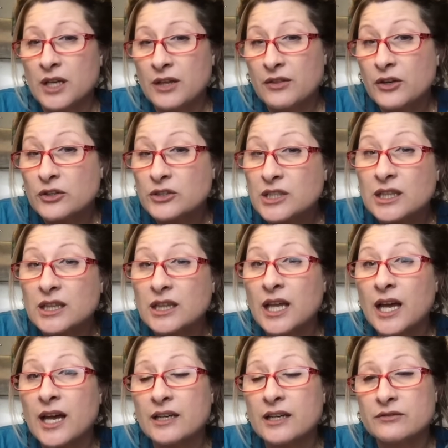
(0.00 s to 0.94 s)
there's a
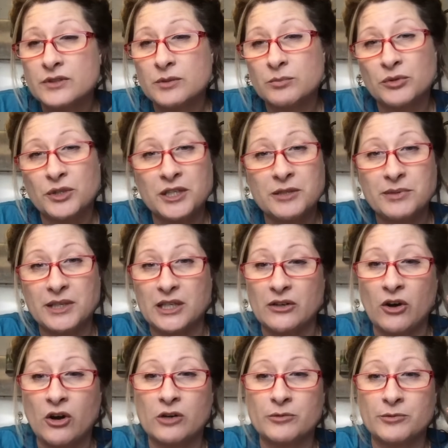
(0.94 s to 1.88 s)
lot of debris being
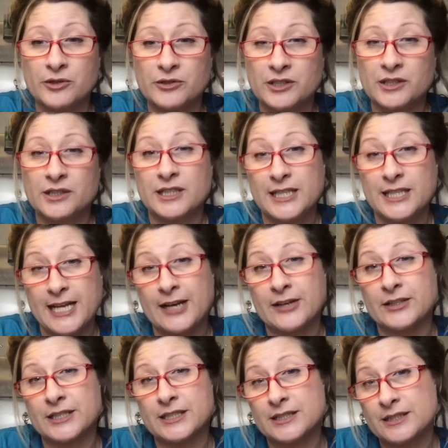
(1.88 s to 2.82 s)
harbored
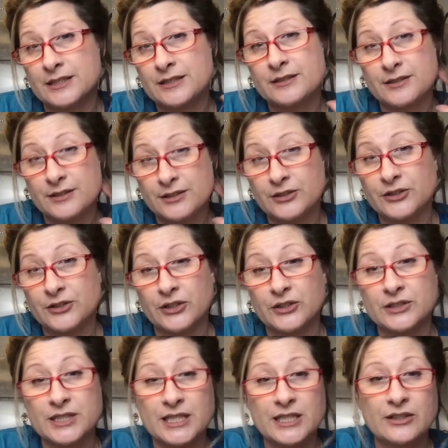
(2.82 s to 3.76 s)
down in your
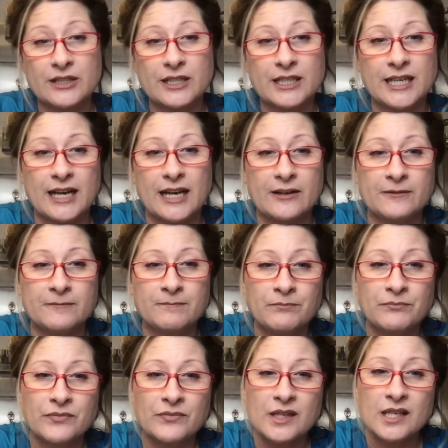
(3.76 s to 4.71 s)
dog's ear canal.
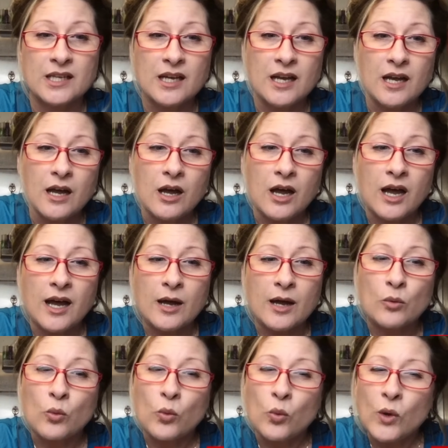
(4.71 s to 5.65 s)

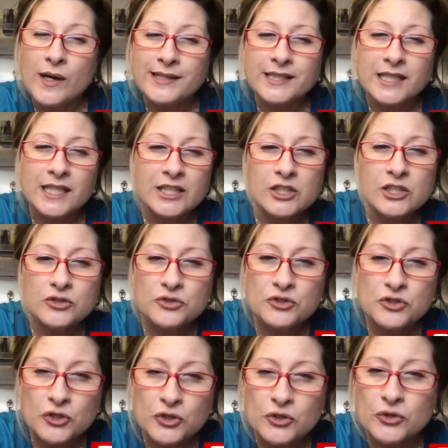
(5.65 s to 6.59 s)
What can you
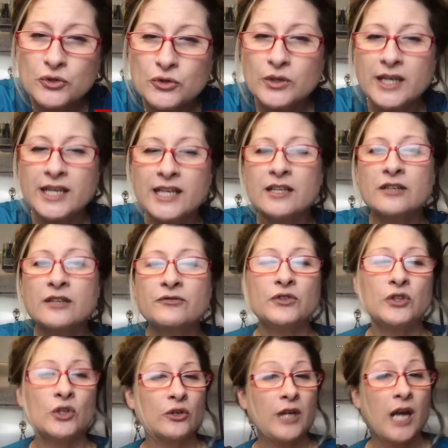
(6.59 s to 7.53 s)
do if
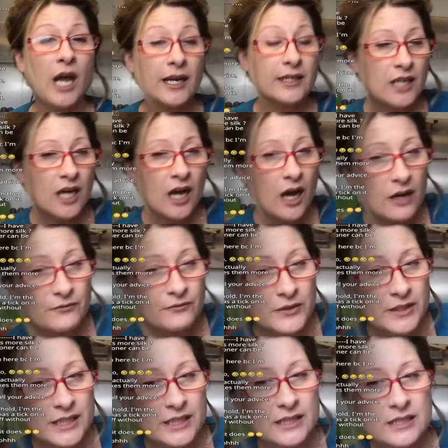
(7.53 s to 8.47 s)
you're not
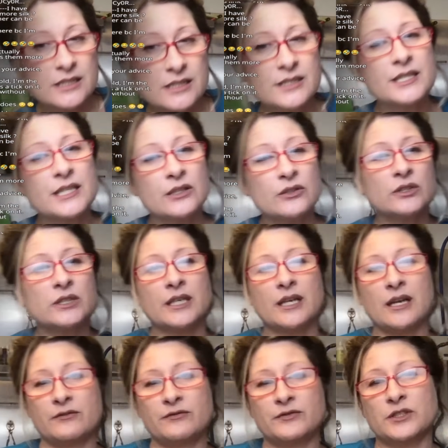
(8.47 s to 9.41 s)
confident and skilled
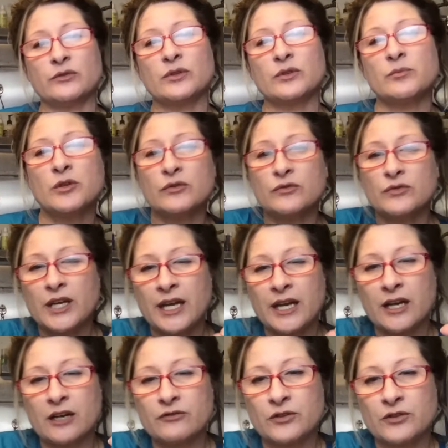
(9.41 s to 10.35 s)
enough to remove the
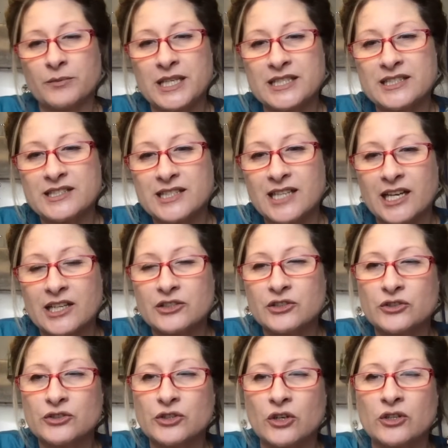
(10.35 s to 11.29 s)
hair from inside
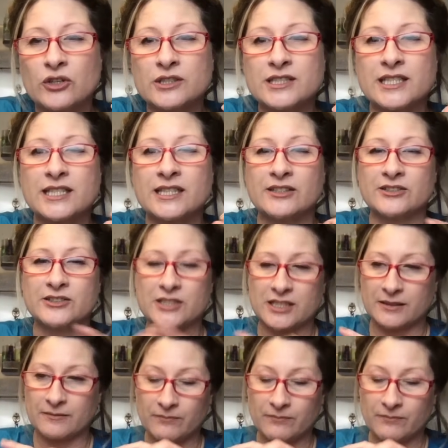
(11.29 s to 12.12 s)
your dog's ears?